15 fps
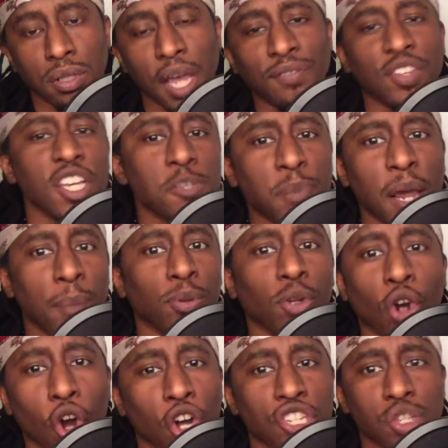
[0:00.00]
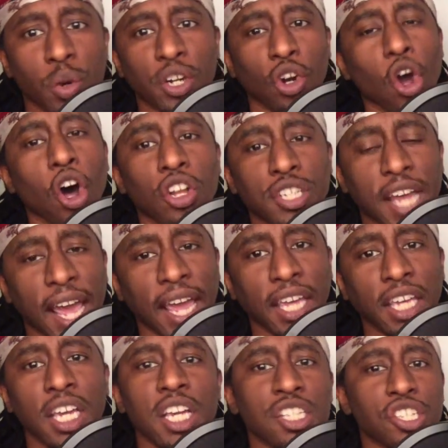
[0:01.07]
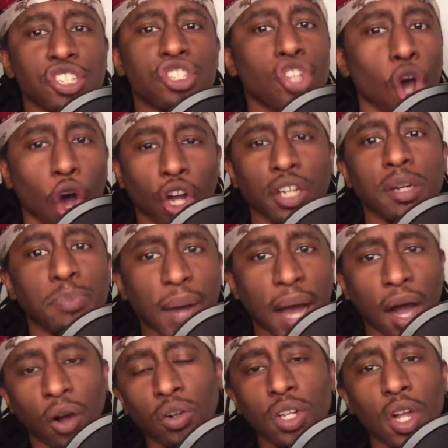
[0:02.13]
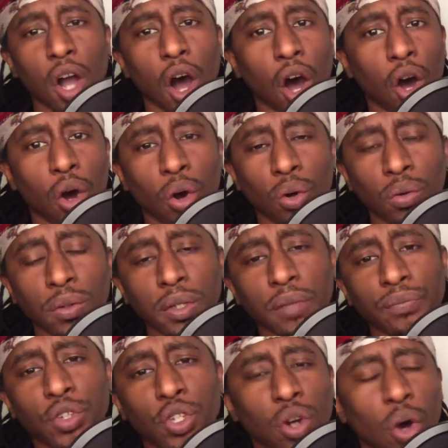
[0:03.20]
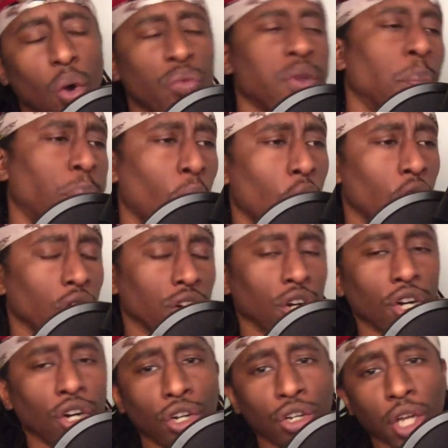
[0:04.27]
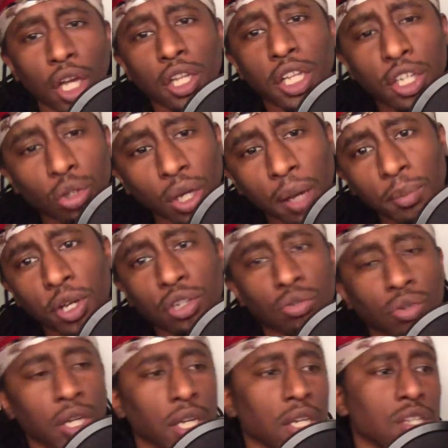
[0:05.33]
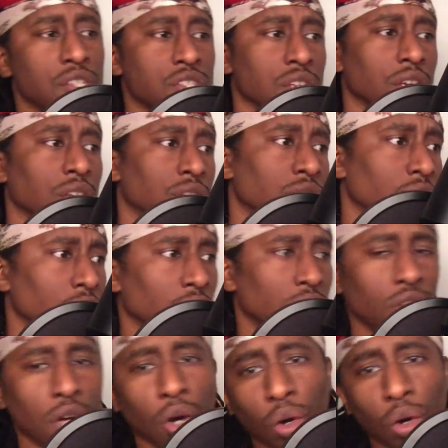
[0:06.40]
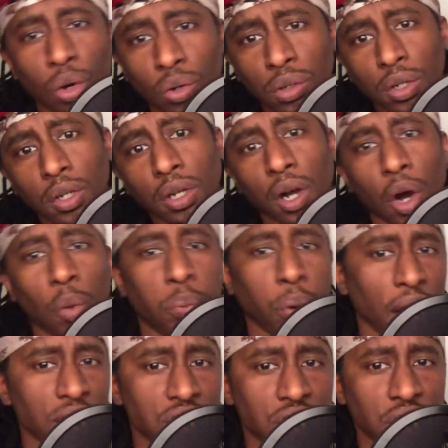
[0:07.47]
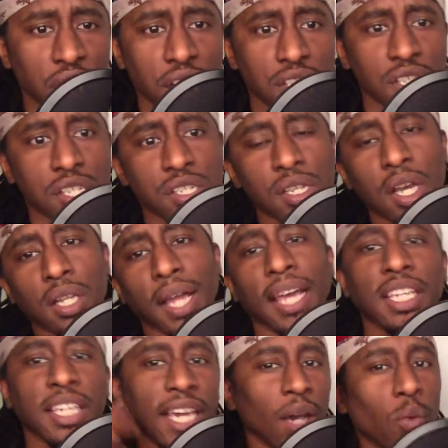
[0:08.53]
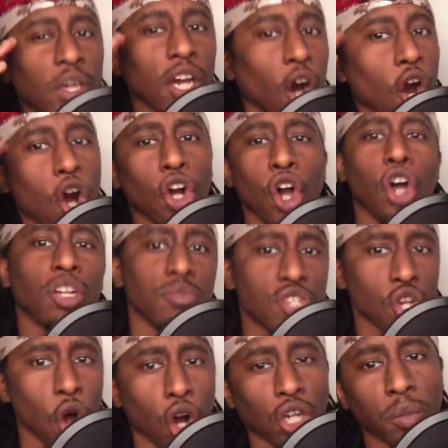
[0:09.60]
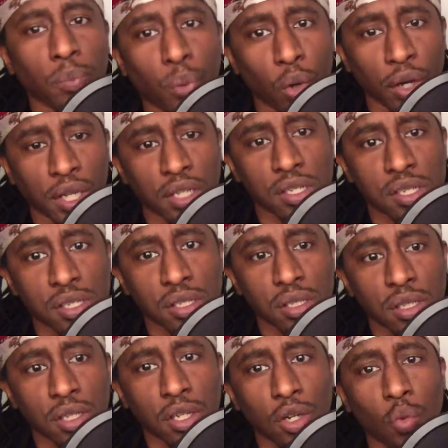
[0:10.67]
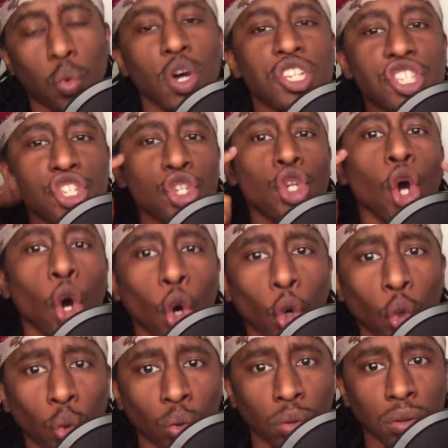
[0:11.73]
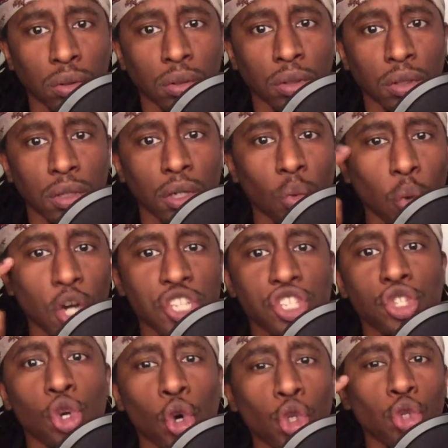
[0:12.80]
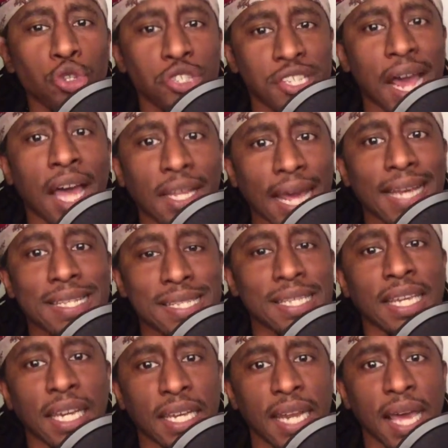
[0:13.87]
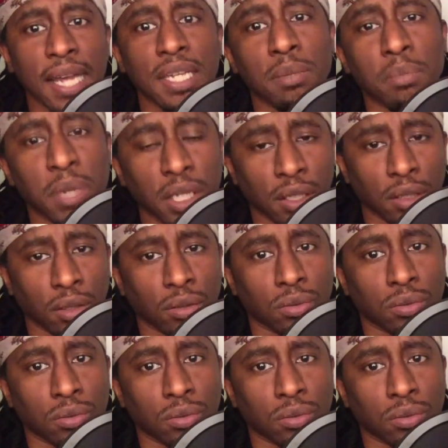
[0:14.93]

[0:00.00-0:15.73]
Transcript: If these people are on Twitter all day just talking about, oh, you know, the border, illegal immigrants, and, you know, oh, praise Jesus. Like, yeah, we heard all them talking points. What's new? What's new? You sound like CNN to me.